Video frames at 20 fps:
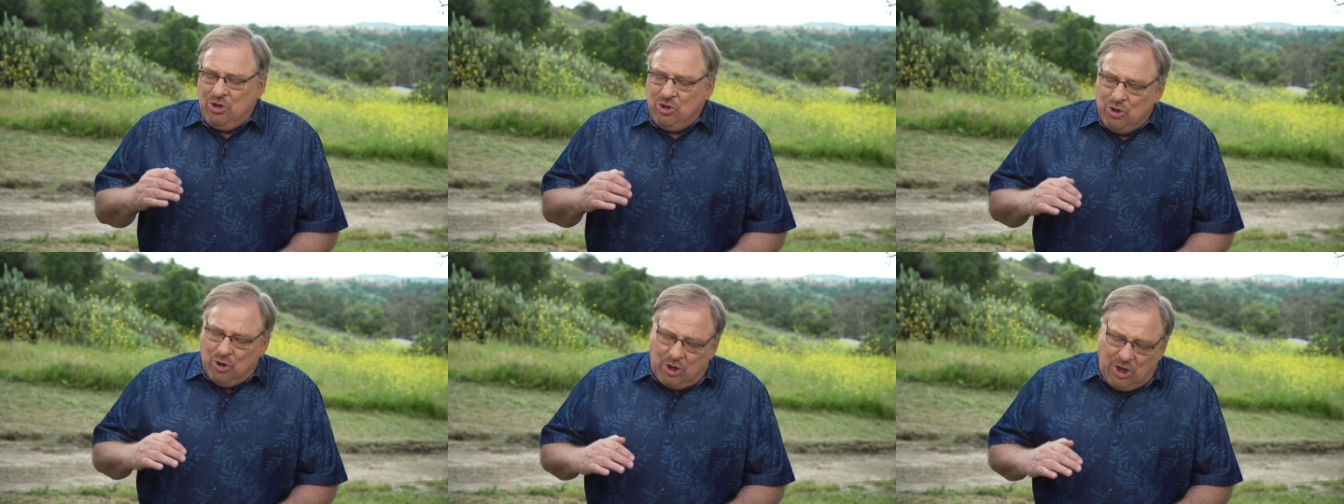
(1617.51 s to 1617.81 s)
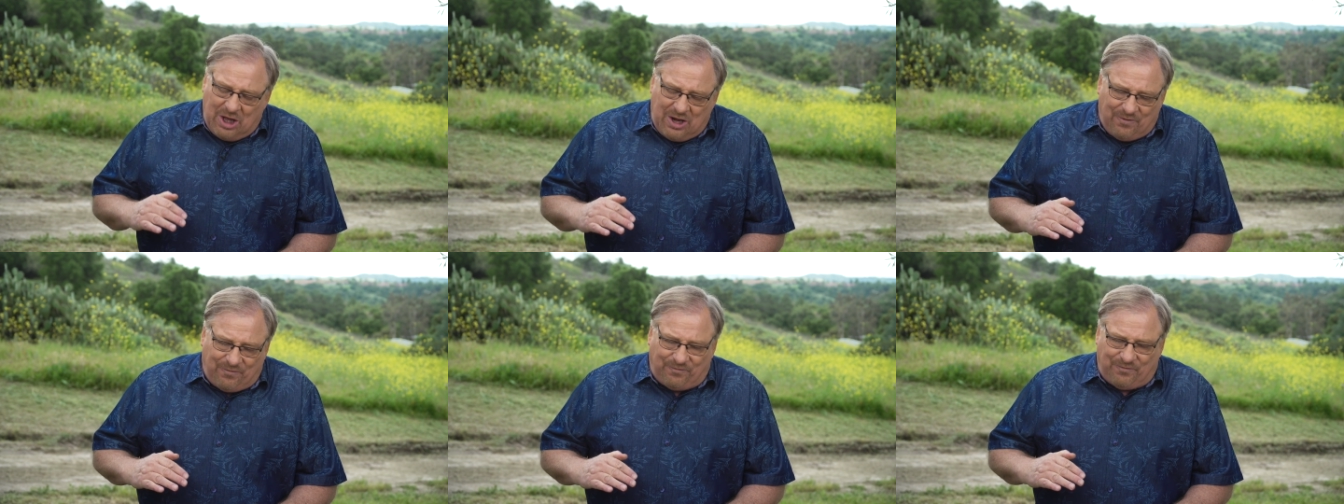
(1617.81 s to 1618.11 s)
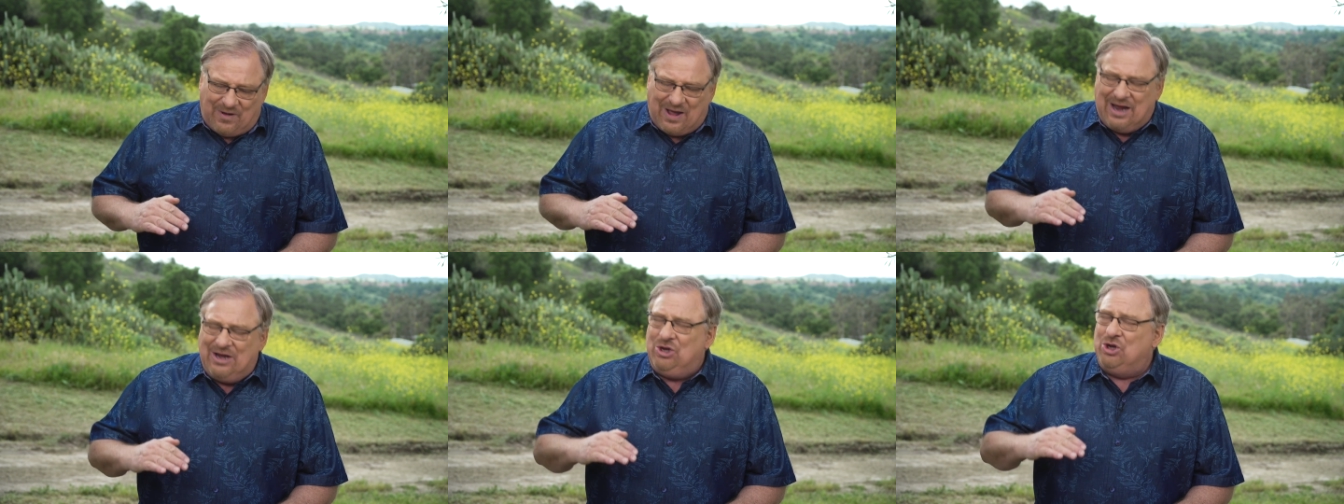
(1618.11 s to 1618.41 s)
You're gonna
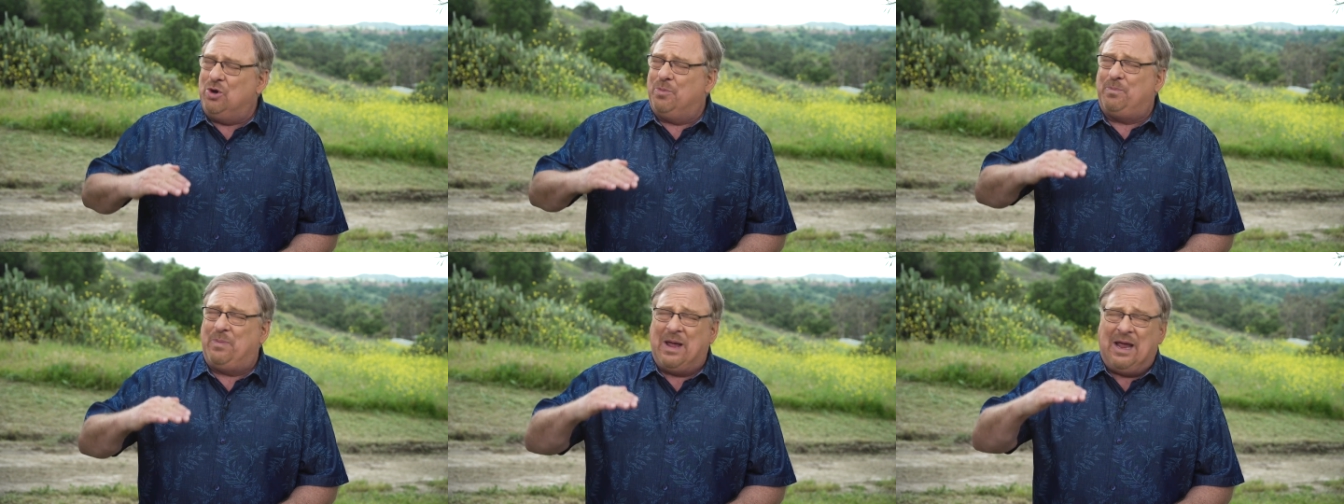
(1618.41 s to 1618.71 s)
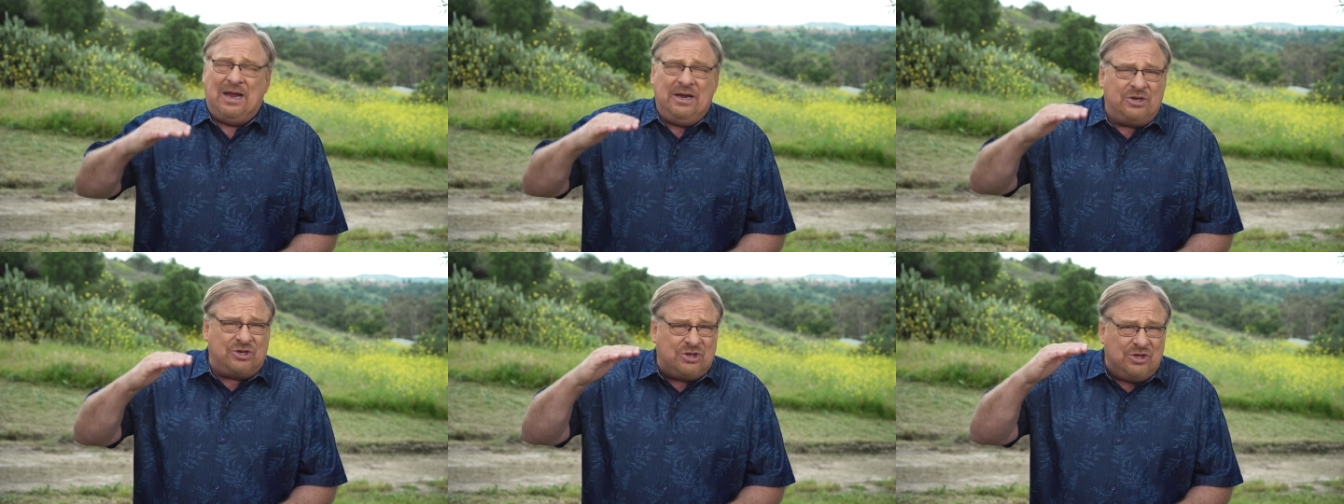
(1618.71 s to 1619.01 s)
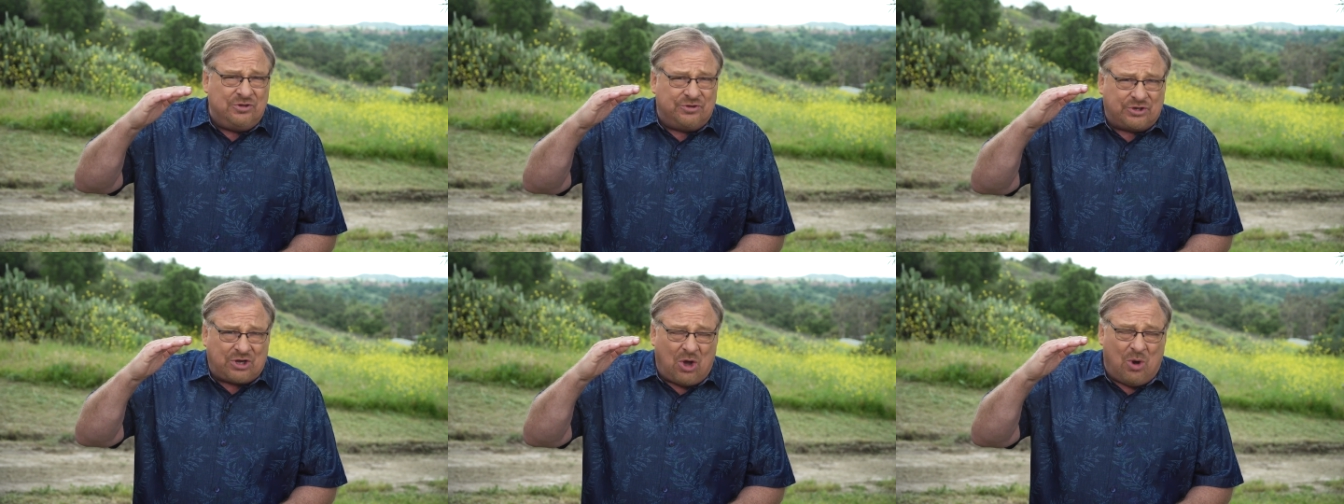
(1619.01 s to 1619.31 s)
find your
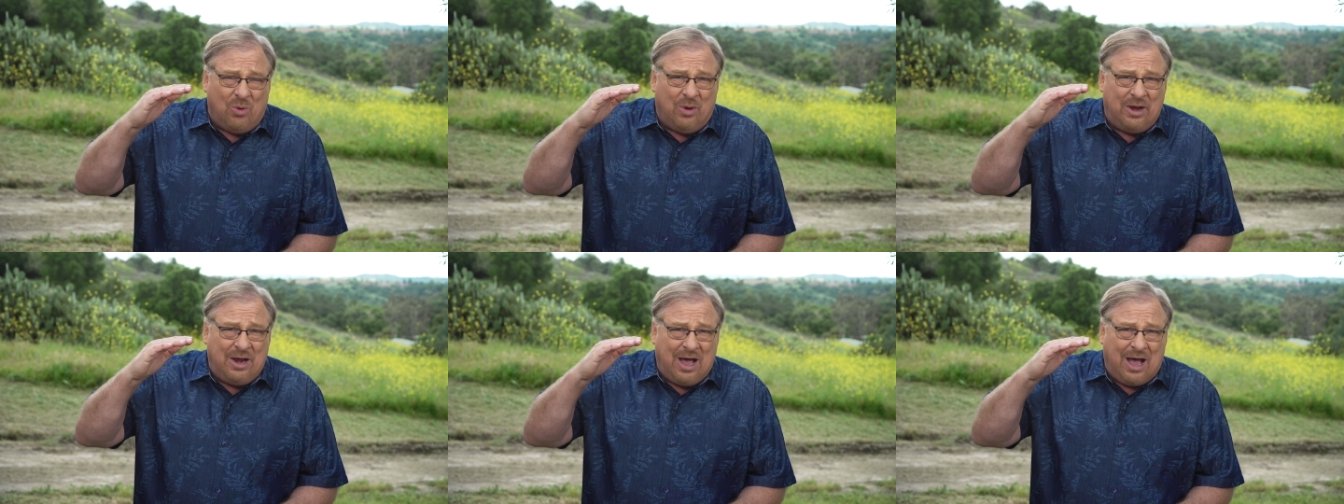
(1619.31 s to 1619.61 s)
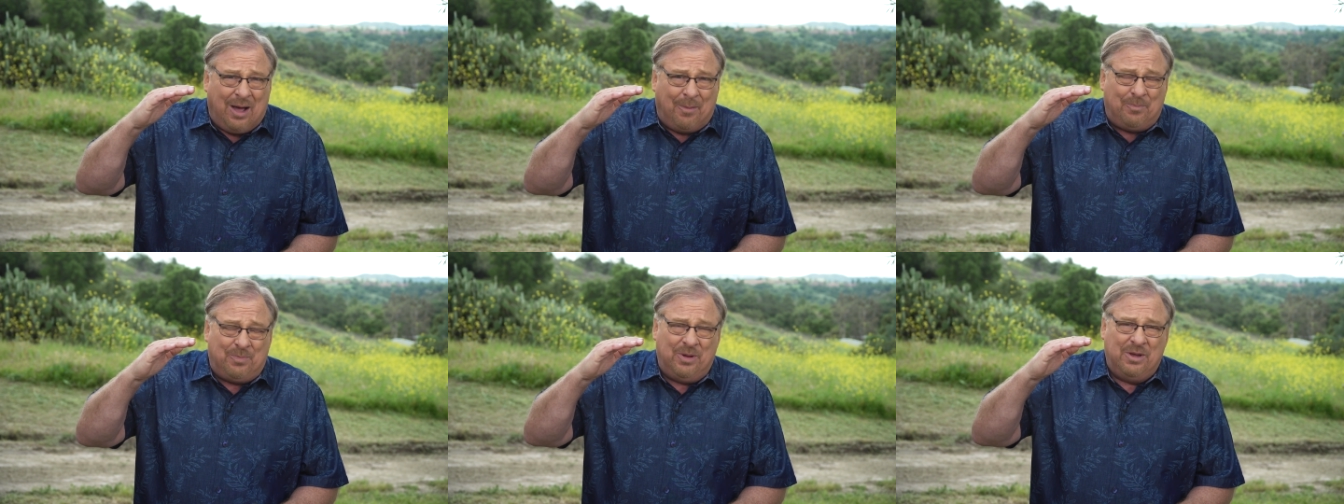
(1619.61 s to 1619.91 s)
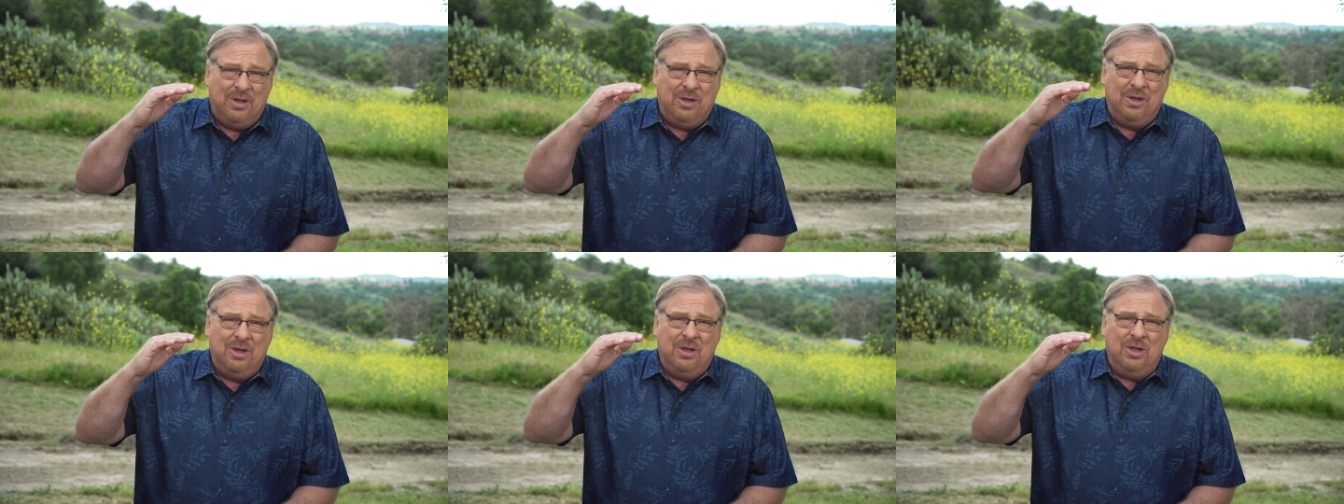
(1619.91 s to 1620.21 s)
patience going up.
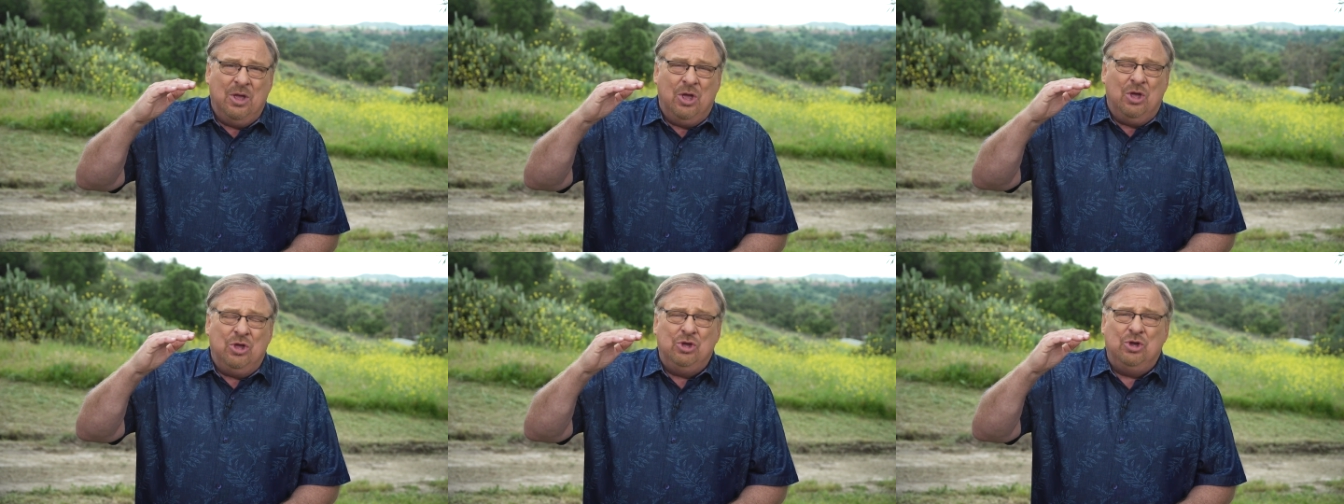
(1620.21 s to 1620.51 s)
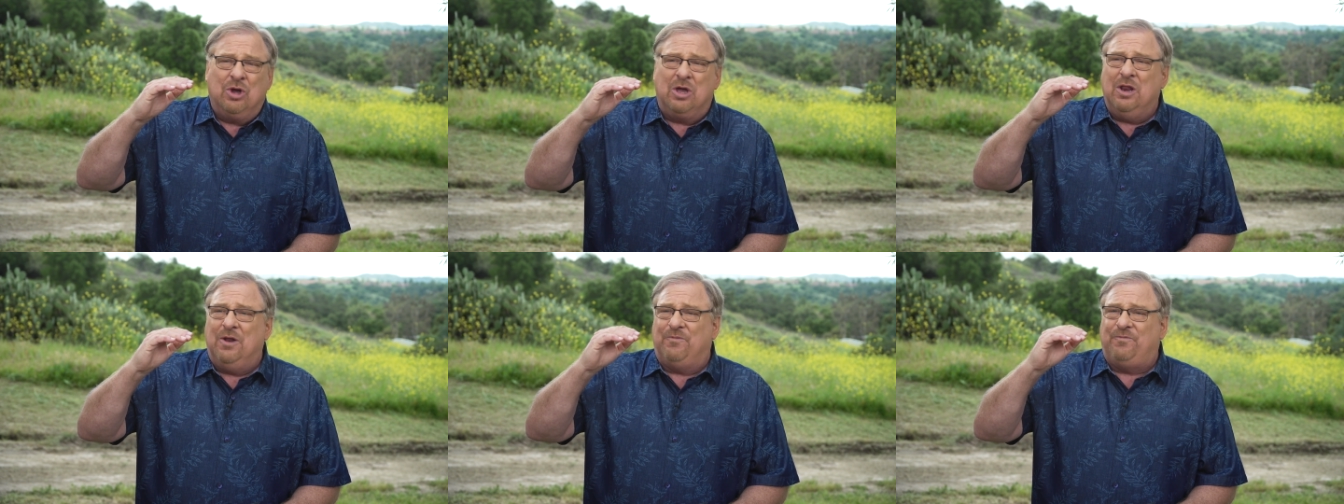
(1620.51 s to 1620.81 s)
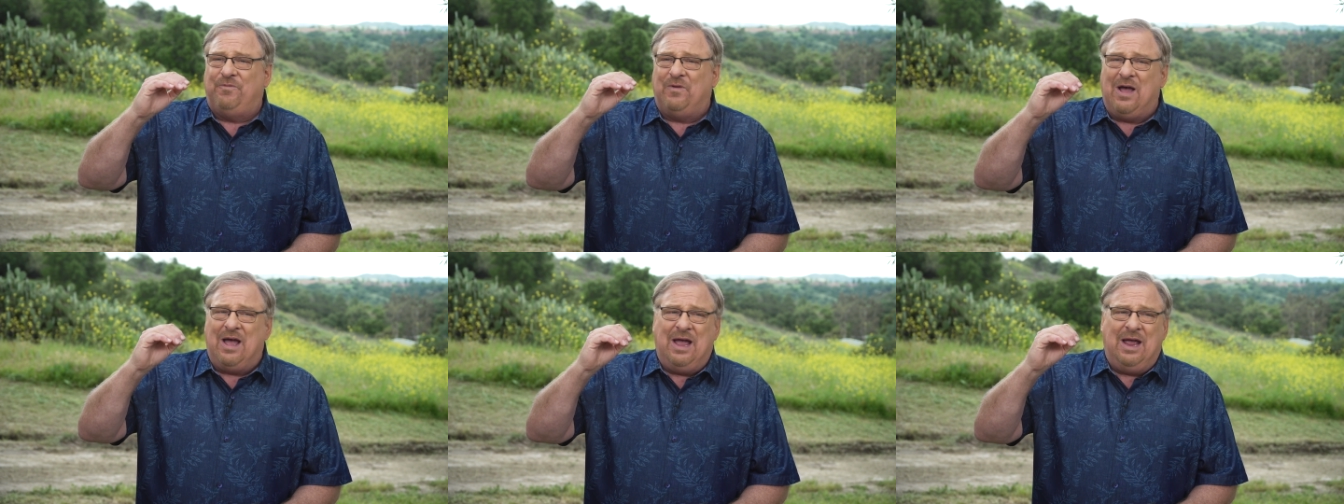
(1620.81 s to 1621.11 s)
You're gonna
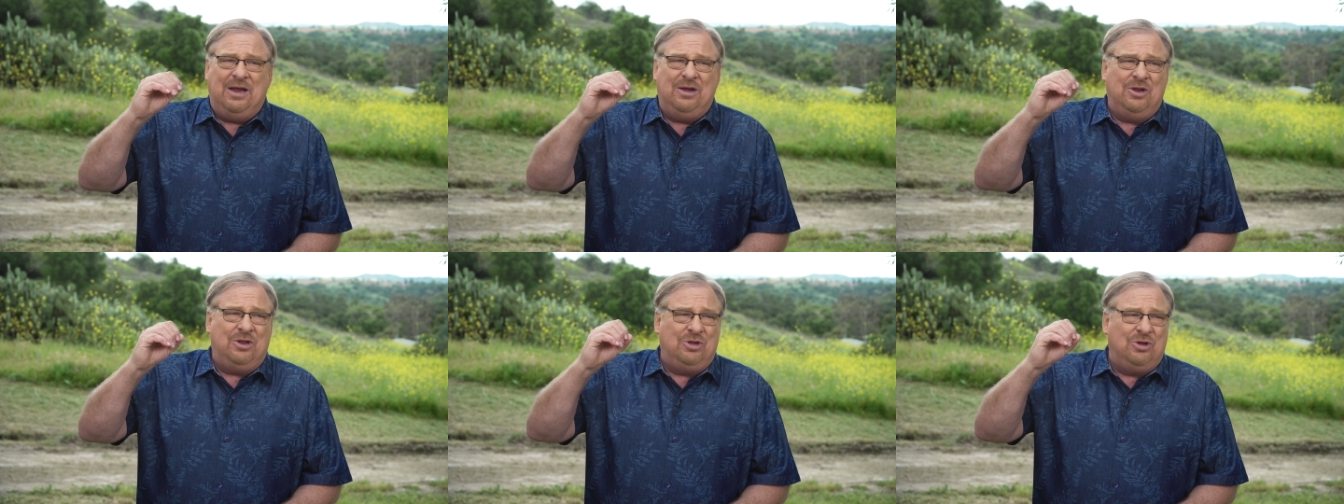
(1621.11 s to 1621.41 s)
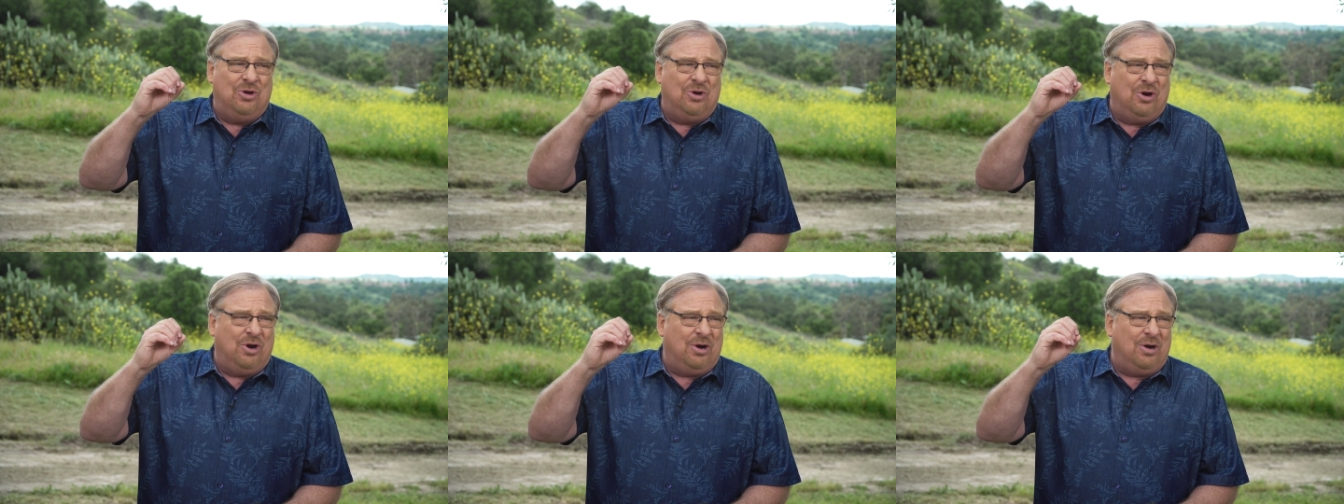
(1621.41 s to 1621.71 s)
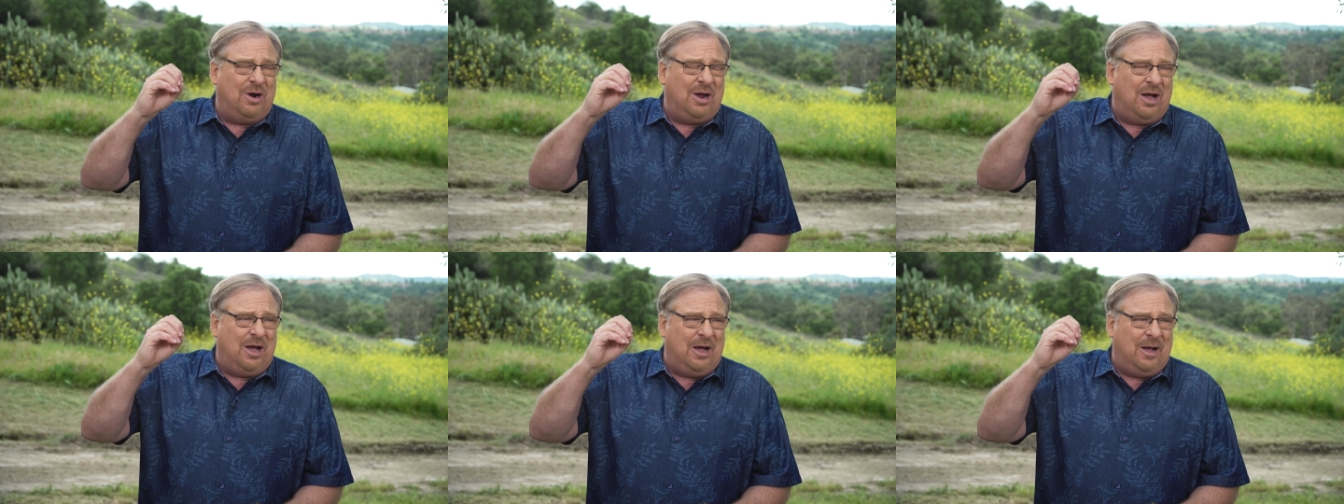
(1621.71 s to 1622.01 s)
find
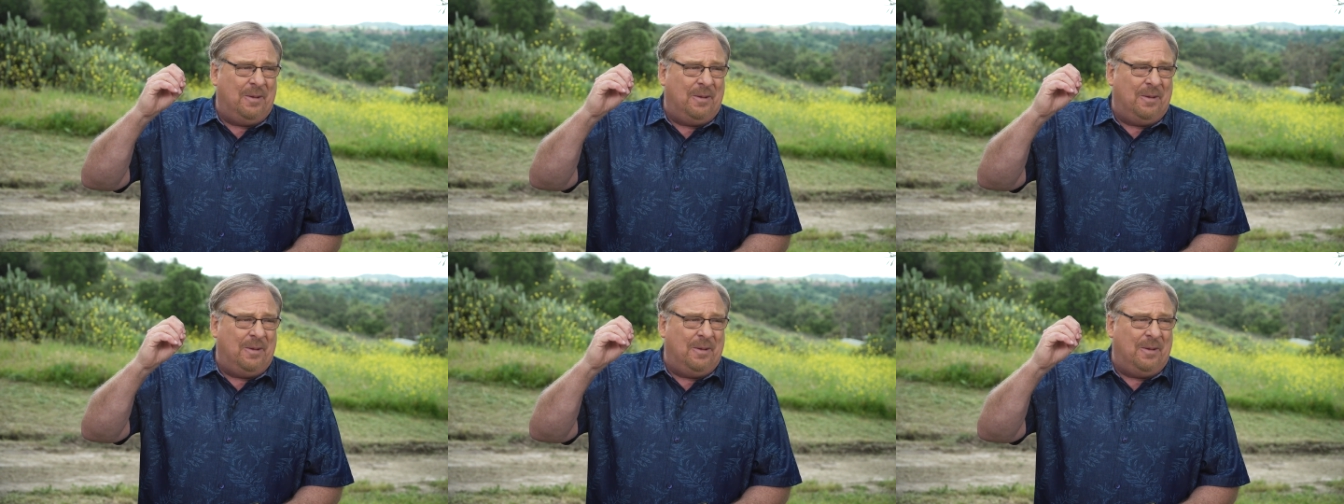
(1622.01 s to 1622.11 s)
your